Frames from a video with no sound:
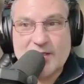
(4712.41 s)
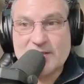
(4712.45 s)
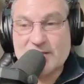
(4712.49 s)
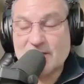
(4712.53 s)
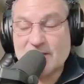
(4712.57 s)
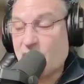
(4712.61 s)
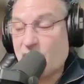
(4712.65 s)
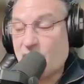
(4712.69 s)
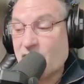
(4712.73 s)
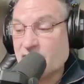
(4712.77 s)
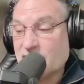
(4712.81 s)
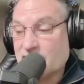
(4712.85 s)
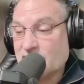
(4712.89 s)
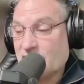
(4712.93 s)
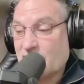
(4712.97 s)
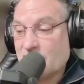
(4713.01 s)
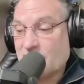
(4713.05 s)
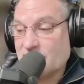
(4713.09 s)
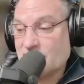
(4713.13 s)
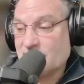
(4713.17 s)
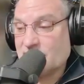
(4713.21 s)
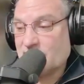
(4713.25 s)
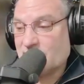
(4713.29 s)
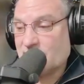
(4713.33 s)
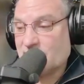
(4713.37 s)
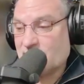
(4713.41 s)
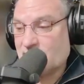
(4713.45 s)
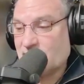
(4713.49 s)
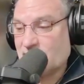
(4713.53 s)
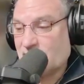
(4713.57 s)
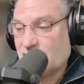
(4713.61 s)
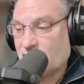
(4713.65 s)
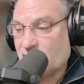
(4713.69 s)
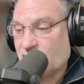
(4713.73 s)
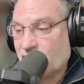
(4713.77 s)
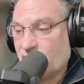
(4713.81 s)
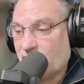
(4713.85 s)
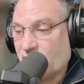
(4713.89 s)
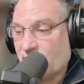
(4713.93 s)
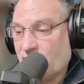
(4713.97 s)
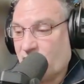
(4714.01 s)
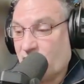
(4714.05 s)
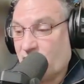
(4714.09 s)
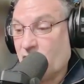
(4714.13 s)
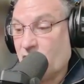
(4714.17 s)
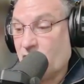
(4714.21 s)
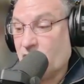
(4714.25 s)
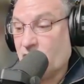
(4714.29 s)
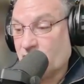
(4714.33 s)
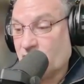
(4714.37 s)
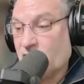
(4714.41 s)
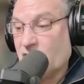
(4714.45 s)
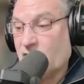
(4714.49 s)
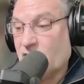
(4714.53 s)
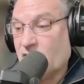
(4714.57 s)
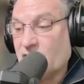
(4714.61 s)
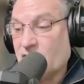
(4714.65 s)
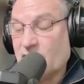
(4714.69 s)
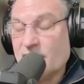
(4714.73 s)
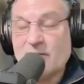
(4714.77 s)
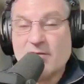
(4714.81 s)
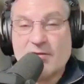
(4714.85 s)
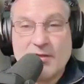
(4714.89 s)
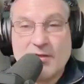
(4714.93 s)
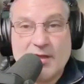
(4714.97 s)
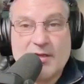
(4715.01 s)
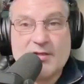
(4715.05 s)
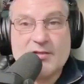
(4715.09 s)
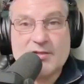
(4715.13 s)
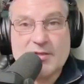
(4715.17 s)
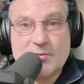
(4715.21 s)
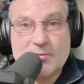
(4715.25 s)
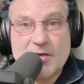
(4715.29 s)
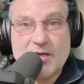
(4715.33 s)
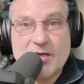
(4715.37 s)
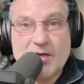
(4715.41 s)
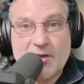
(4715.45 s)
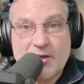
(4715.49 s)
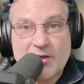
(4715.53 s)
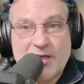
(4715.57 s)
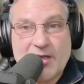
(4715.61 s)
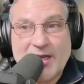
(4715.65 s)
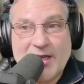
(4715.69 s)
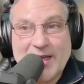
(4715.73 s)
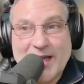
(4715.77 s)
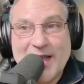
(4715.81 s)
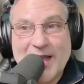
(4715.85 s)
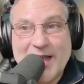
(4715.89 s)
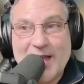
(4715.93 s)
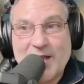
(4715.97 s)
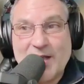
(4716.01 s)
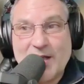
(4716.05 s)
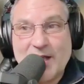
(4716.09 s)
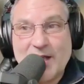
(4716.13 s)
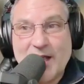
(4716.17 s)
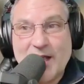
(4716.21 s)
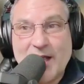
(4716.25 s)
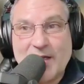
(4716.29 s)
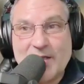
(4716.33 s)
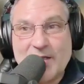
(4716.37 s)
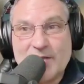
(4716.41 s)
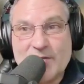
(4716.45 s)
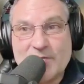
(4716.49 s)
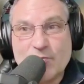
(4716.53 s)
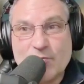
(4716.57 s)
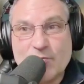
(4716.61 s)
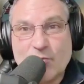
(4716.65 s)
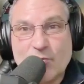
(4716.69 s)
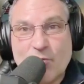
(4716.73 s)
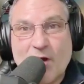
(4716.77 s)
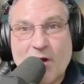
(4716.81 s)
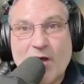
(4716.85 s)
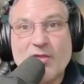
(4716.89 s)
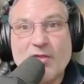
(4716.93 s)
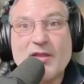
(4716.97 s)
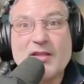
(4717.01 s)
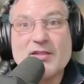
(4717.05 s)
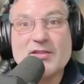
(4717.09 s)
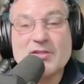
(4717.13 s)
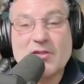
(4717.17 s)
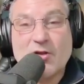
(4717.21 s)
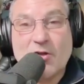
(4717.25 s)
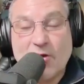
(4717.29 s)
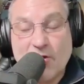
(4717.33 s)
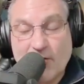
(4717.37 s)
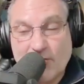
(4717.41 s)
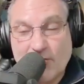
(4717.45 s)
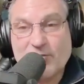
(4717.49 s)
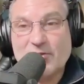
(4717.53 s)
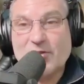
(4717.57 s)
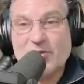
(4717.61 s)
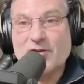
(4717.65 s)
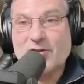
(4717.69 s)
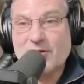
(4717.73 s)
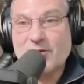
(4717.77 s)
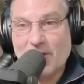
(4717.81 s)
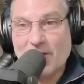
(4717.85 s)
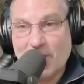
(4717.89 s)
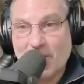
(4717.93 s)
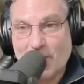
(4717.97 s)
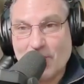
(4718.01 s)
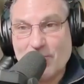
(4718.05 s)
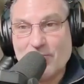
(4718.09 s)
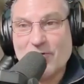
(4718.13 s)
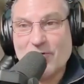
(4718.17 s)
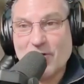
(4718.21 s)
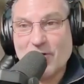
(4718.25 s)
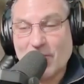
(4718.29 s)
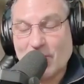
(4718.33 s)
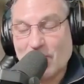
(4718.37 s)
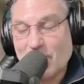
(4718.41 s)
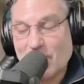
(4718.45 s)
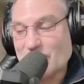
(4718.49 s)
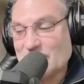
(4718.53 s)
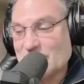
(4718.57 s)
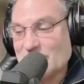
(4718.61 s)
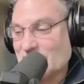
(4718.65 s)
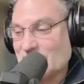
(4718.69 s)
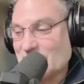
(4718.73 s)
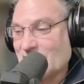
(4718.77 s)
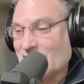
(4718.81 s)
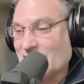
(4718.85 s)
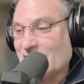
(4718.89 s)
So I'd say it's a very good thing to be looking at, and one that's often overlooked